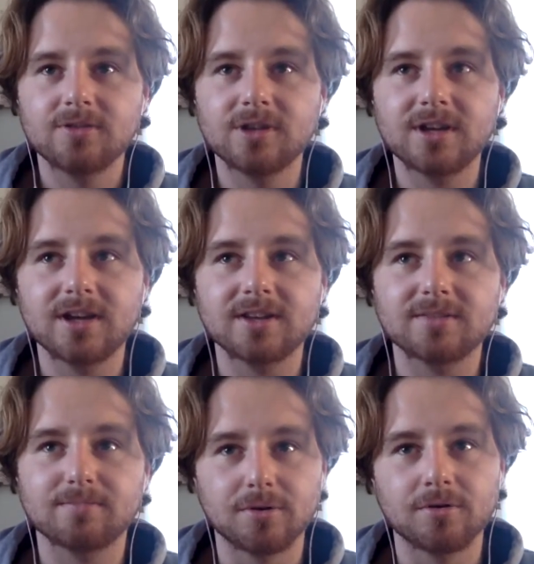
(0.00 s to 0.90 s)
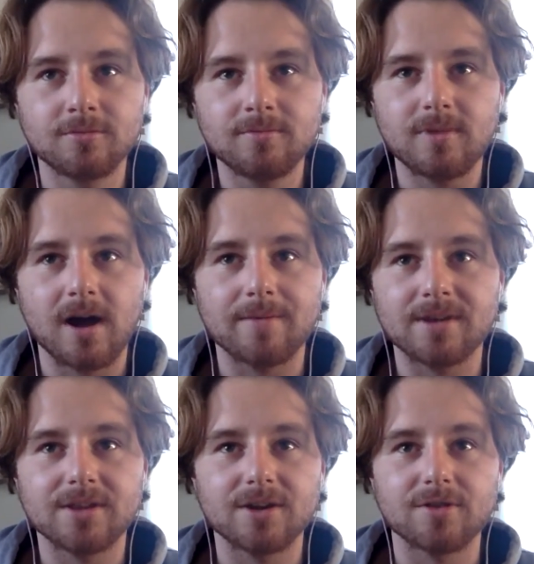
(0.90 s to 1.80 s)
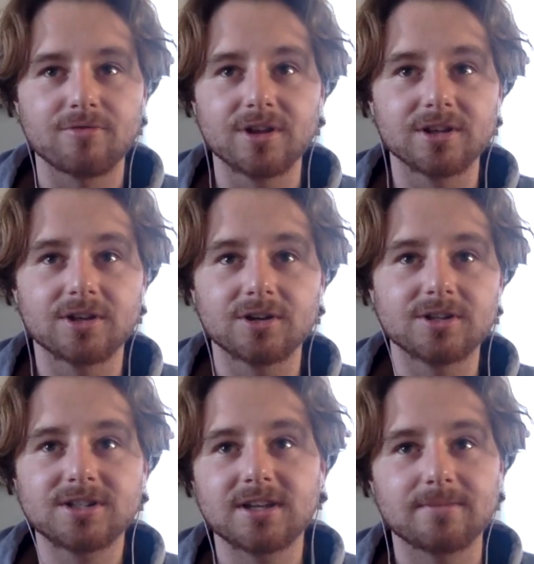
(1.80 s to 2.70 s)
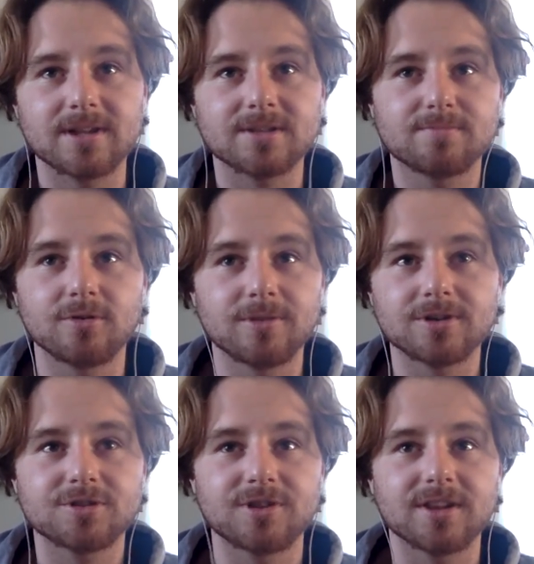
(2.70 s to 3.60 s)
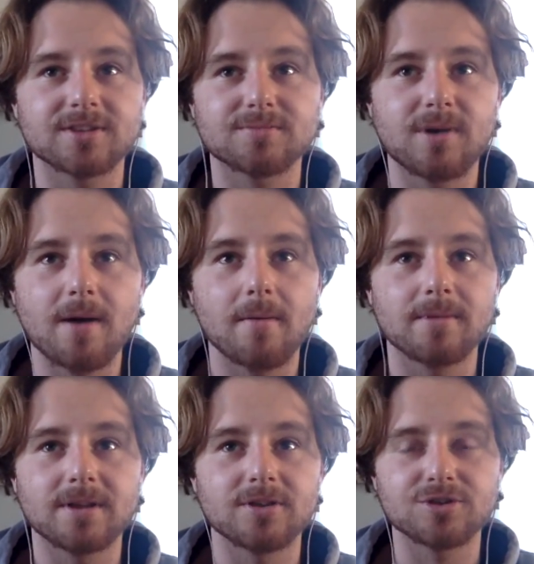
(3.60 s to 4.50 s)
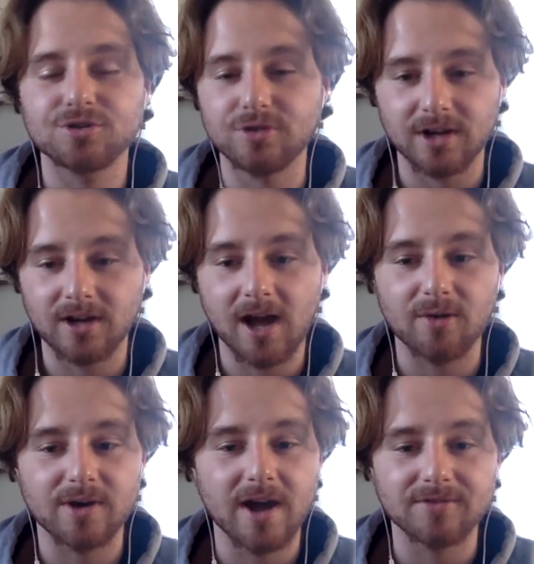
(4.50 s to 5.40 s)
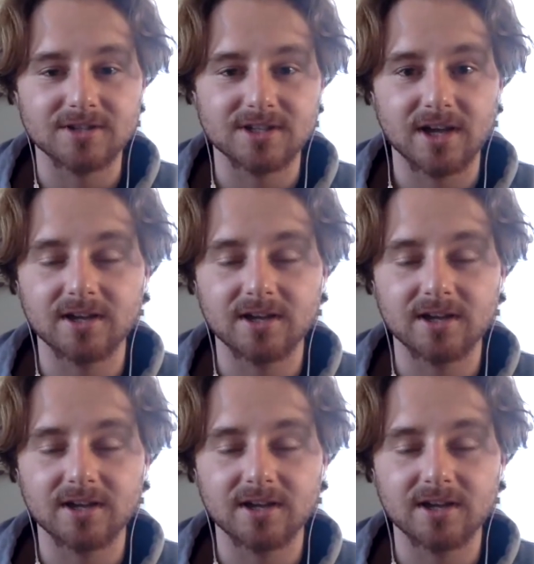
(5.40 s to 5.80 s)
look at Boom, I mean, they're a really good team. That's Boom. Their strength is probably their shooting, I would have to say.